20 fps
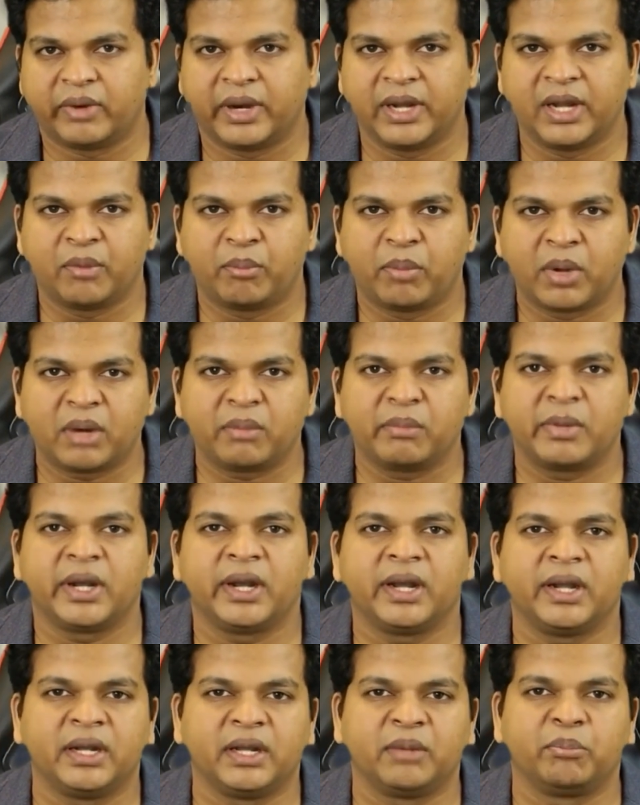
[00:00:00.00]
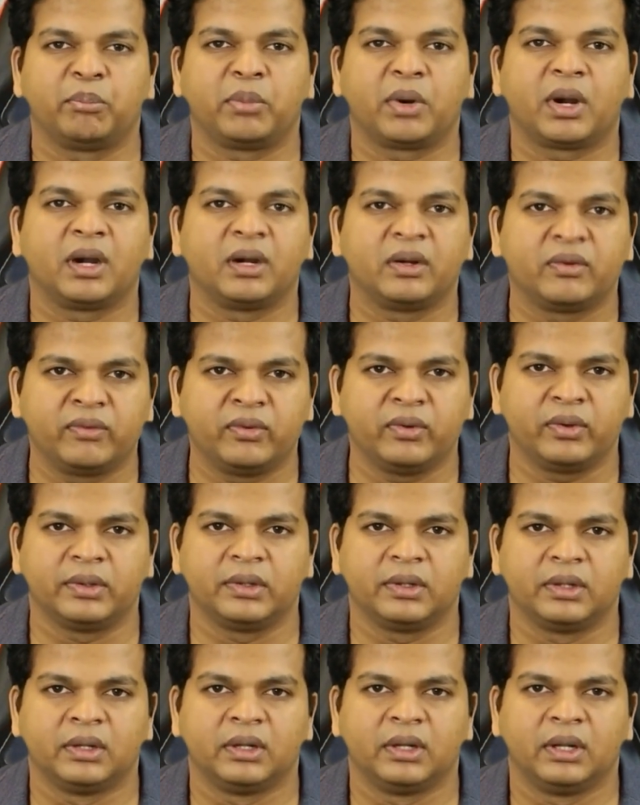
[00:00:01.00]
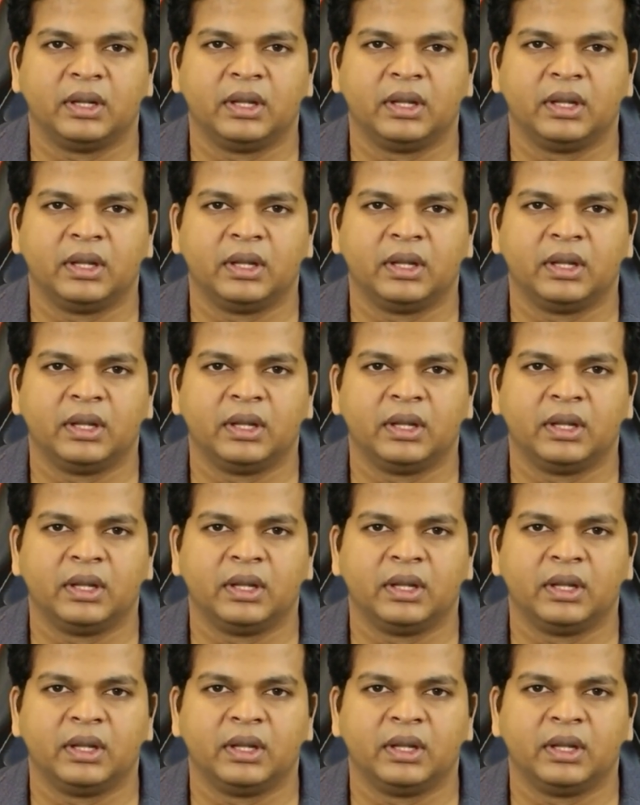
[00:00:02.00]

while a permanent implant would.